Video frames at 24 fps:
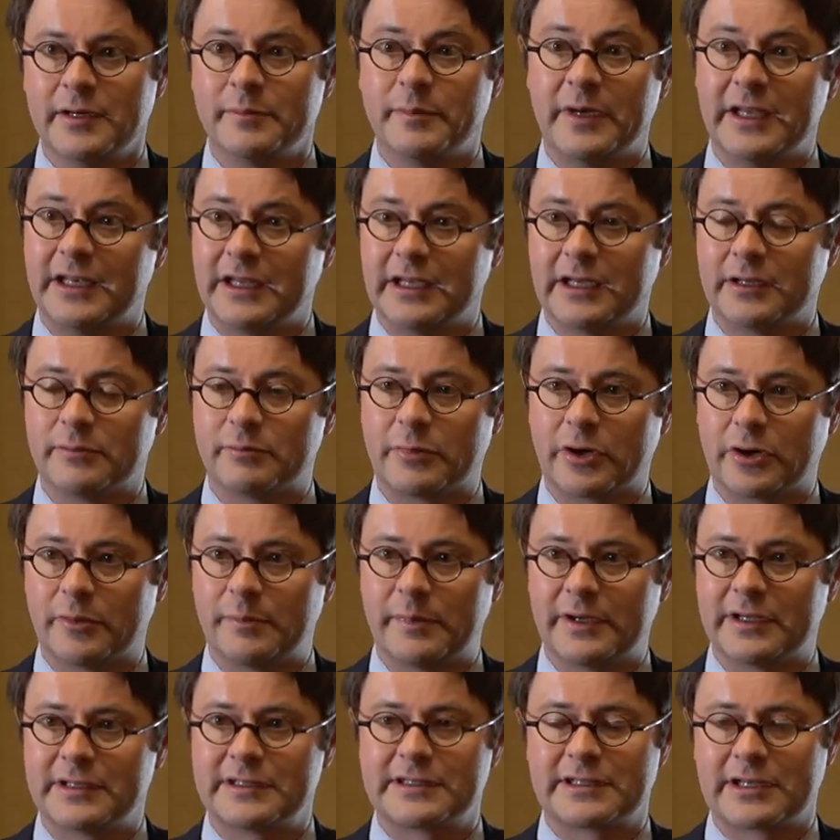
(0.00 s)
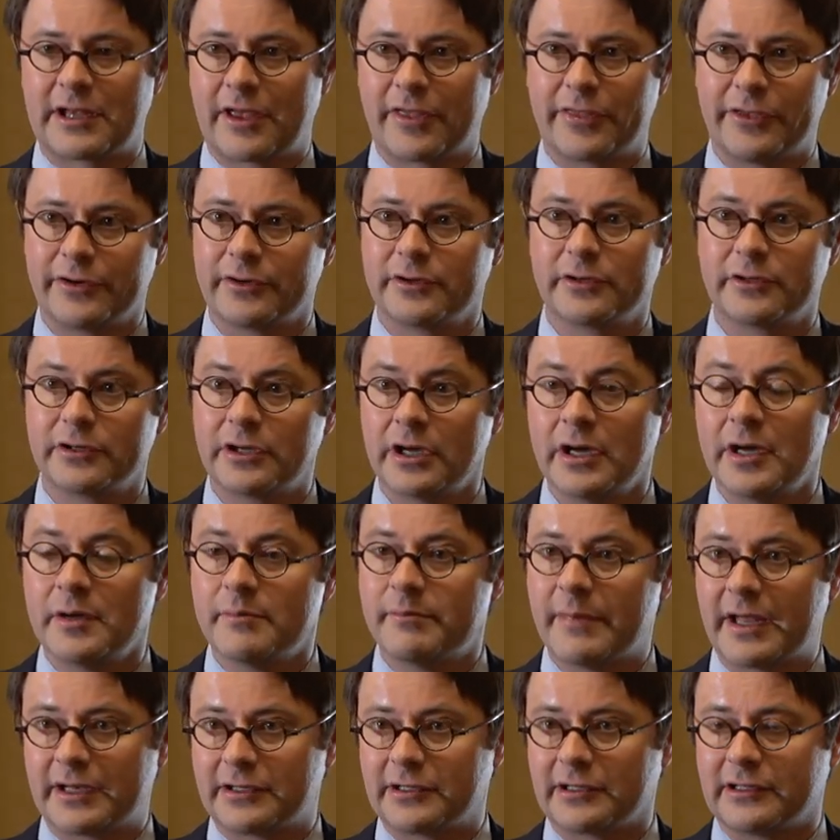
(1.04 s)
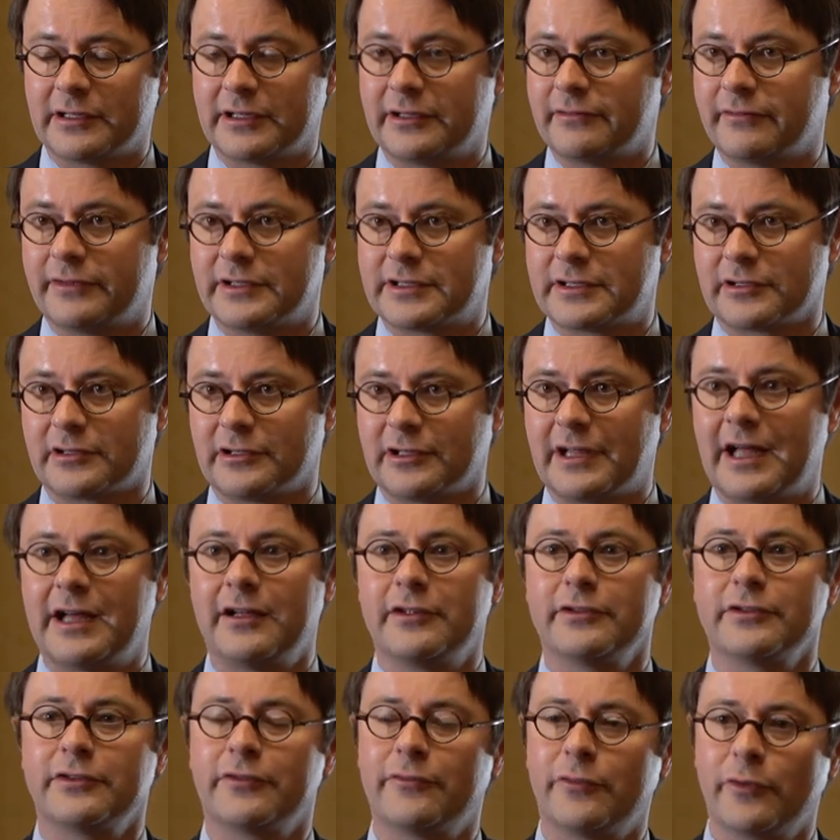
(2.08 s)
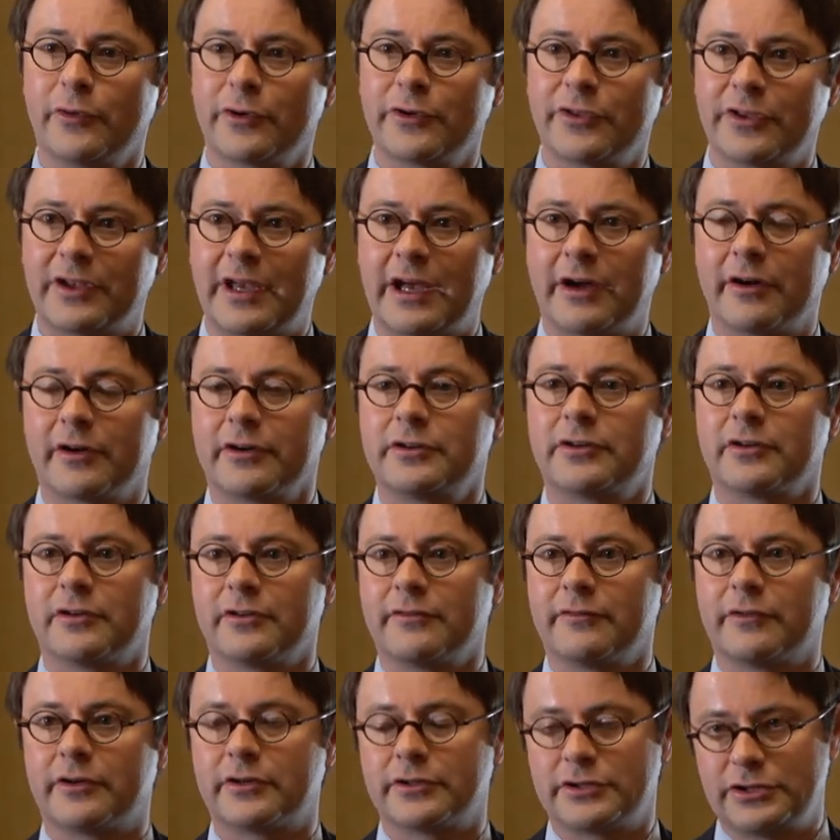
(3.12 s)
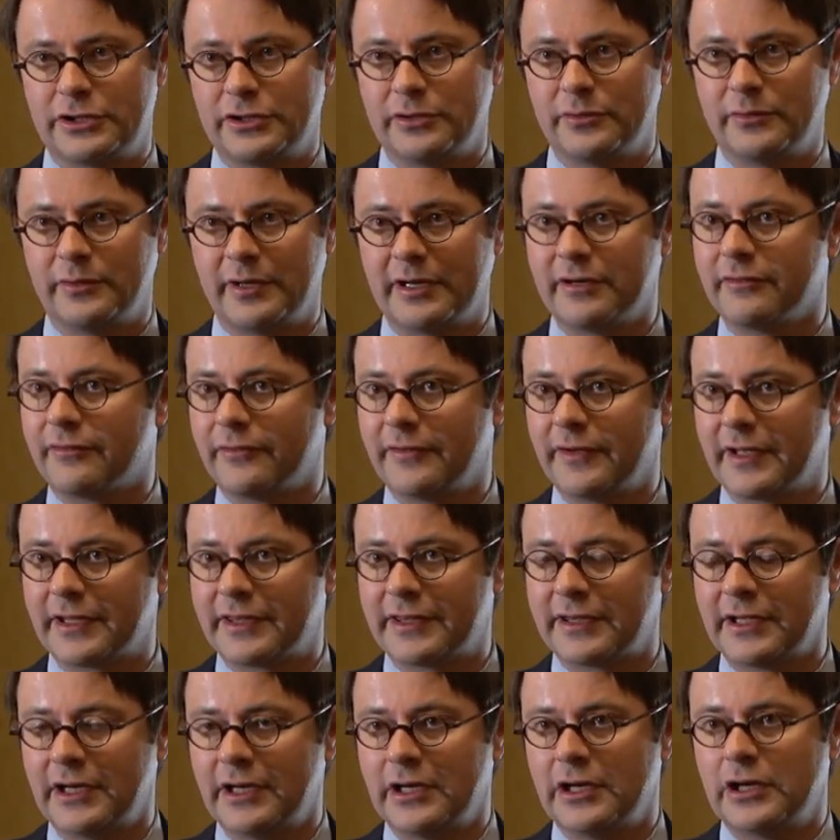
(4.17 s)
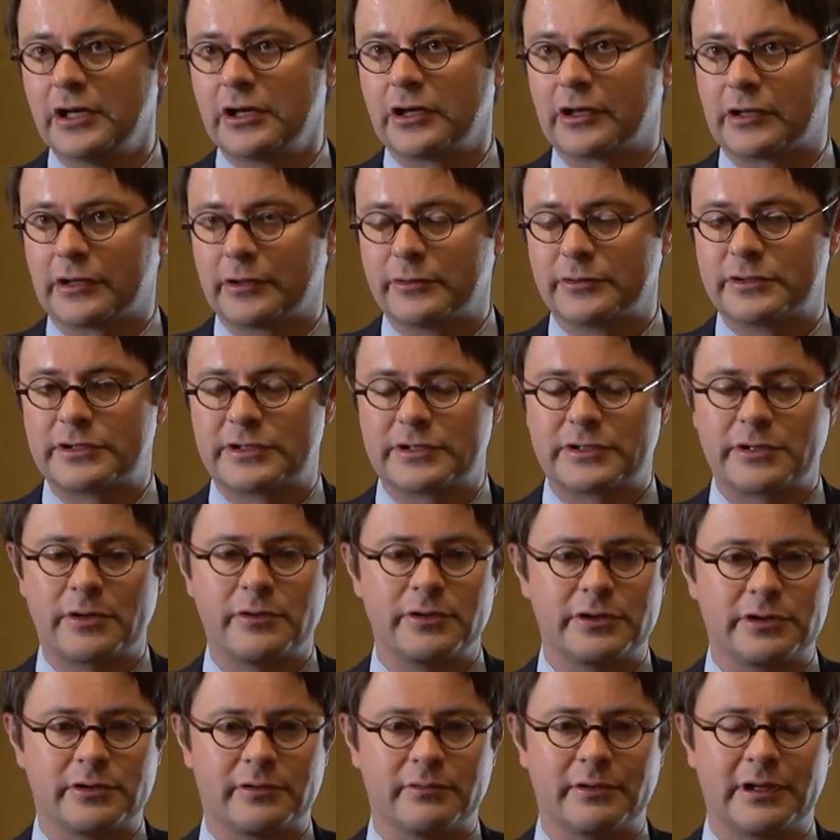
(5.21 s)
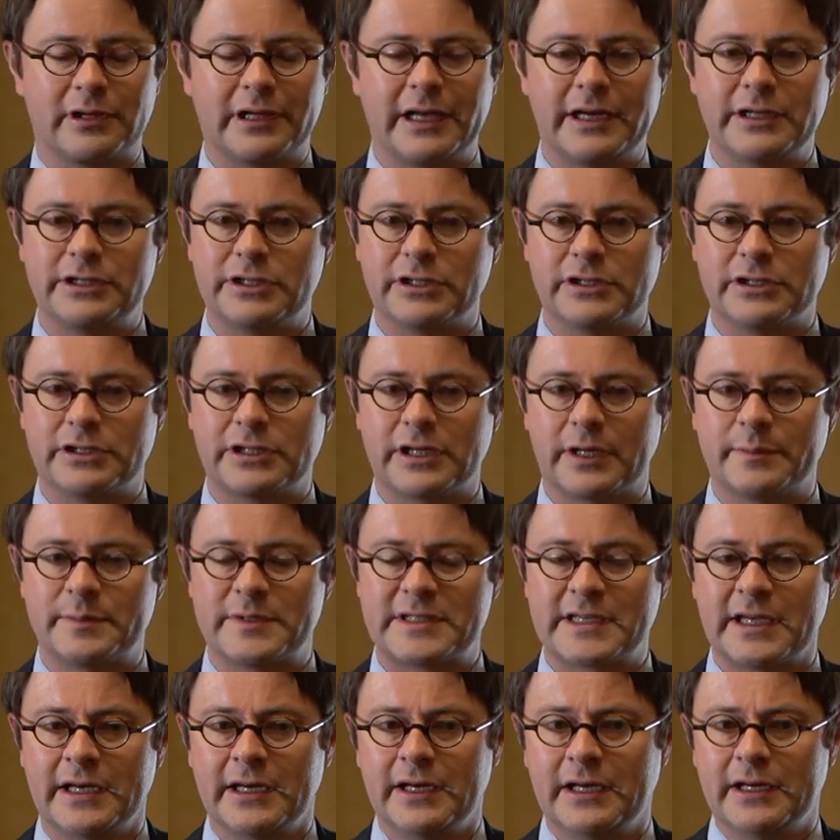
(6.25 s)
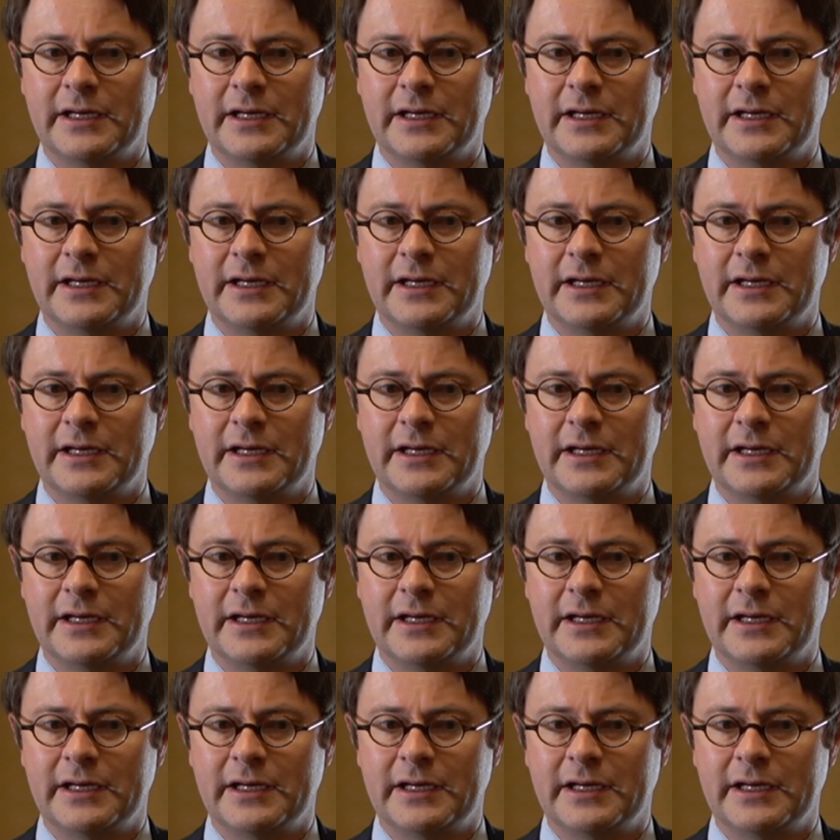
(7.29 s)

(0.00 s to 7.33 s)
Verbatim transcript: meaning and purpose, third, mental and physical health, fourth, character and virtue, and fifth, close social relationships.